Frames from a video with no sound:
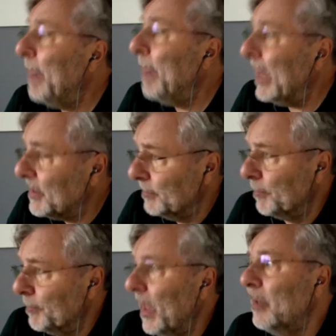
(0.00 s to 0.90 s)

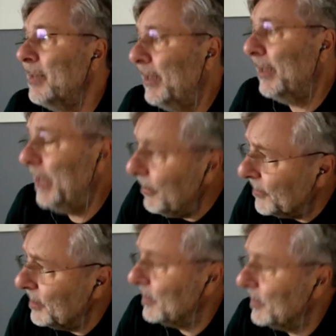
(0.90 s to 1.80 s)
But the
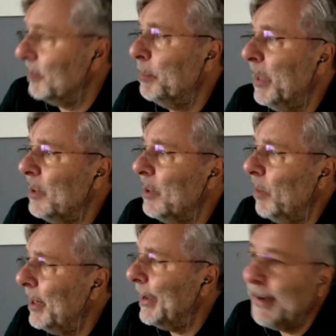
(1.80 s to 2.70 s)
difference
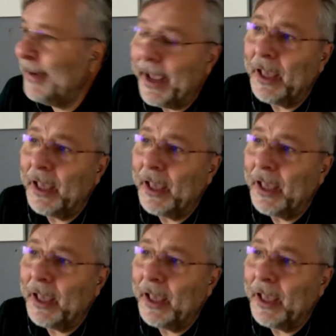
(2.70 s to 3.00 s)
between an